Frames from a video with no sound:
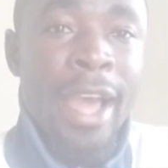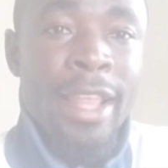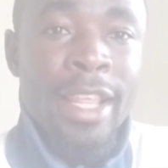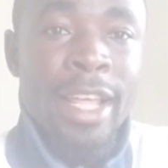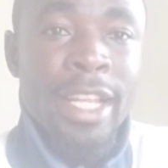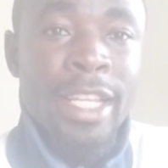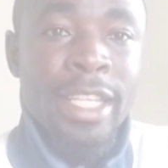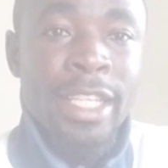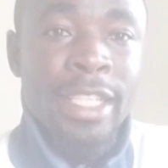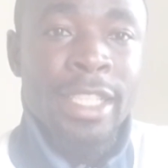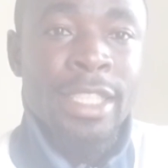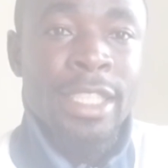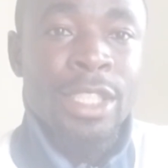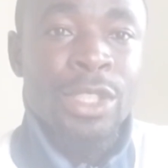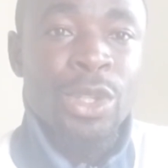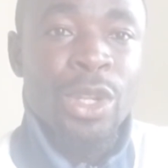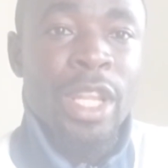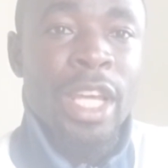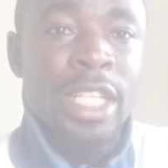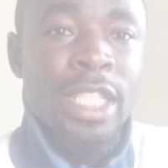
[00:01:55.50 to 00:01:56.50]
other leagues
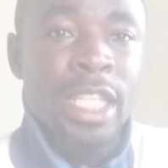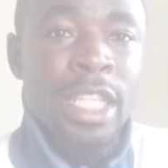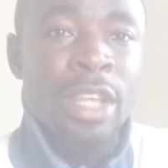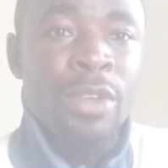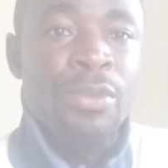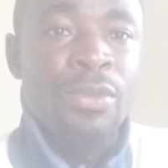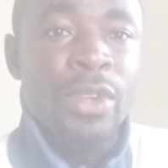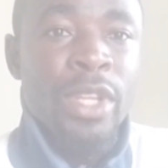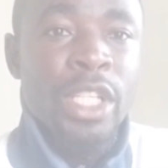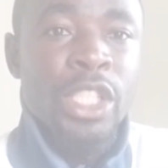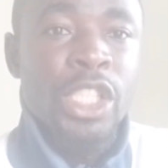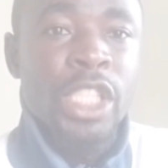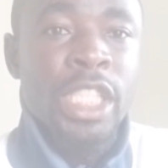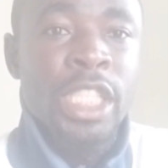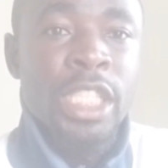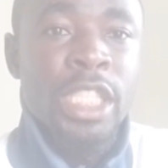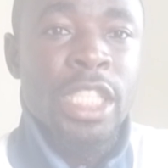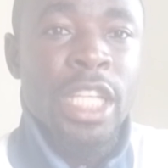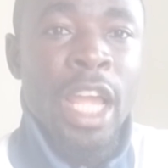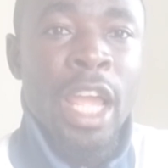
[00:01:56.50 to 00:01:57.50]
so that they finish
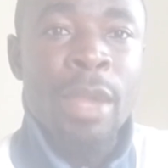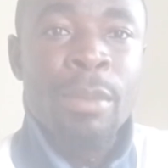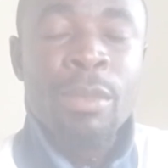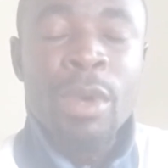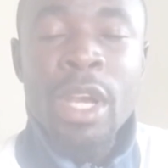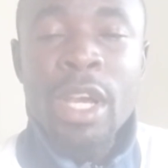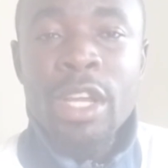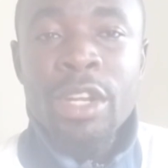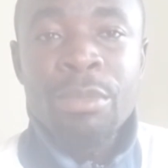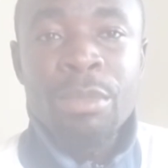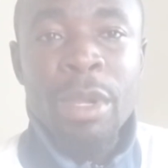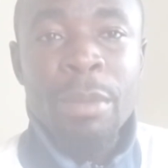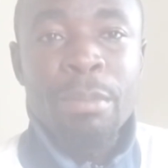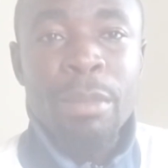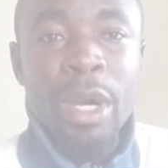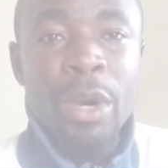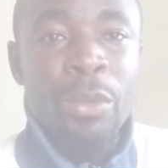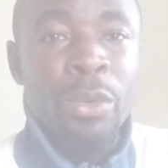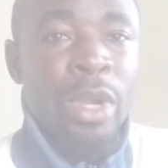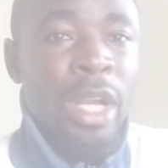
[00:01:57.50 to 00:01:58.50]
in time.
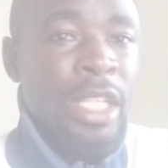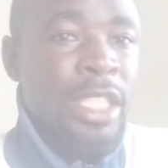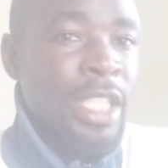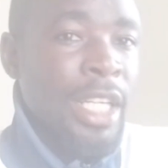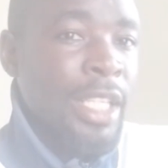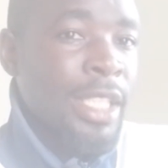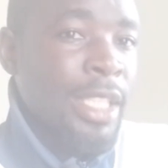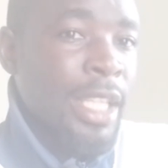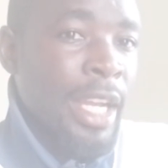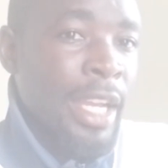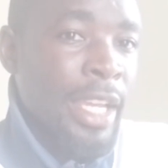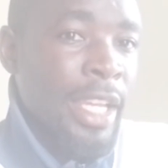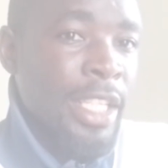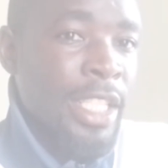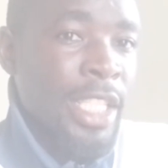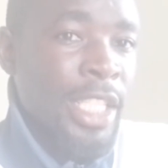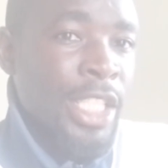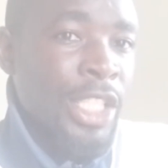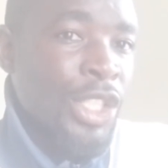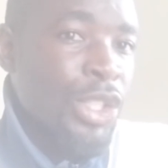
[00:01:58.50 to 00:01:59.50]
Remember, we are just
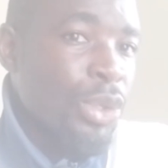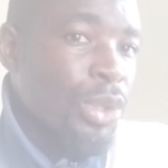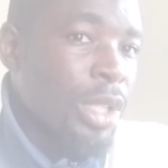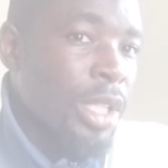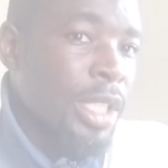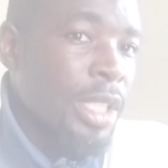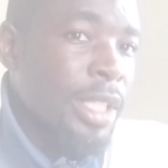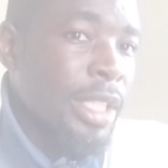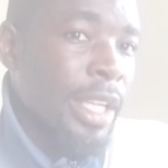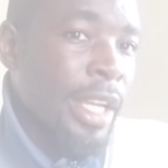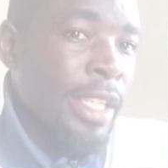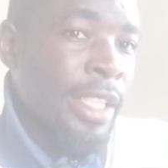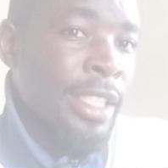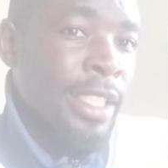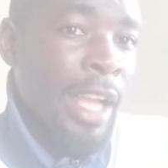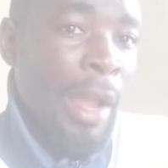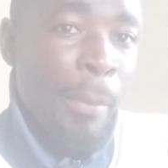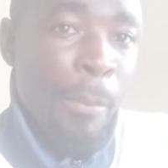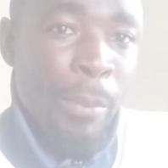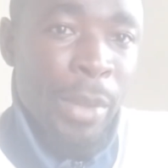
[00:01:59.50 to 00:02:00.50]
getting into this
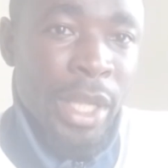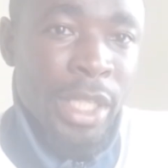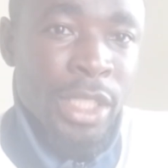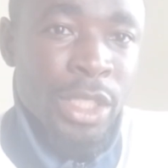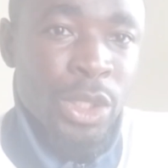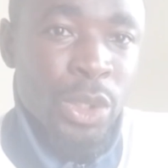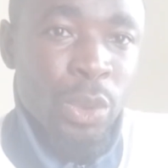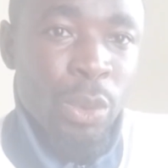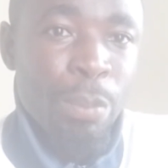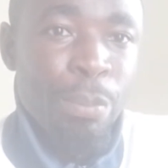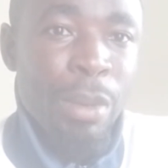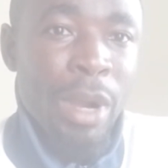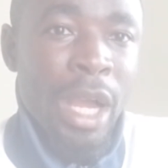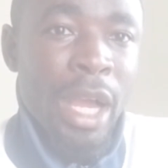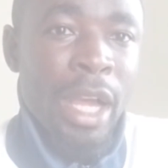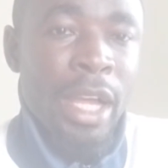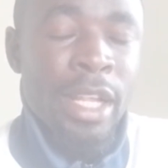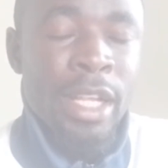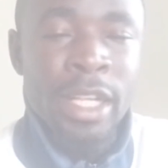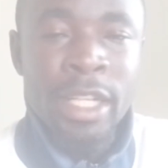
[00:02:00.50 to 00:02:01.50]
Zambian
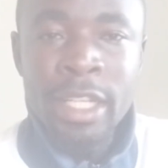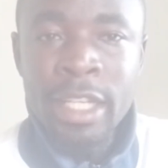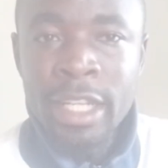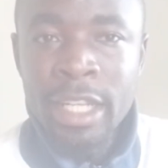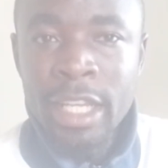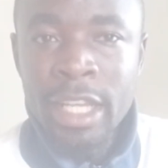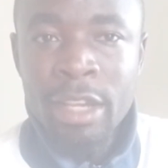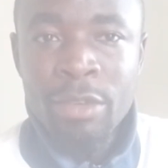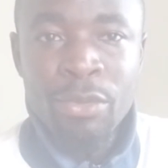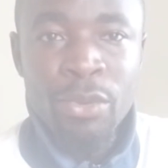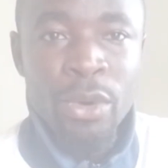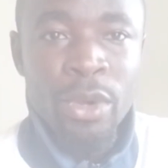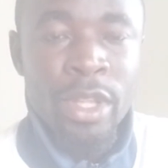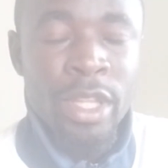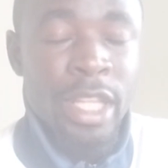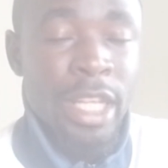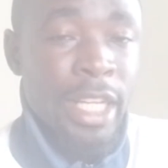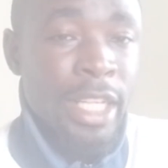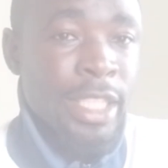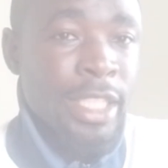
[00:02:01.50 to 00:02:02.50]
Super League for
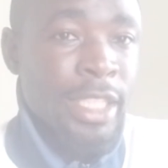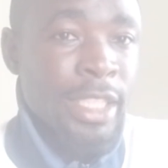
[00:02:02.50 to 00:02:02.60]
the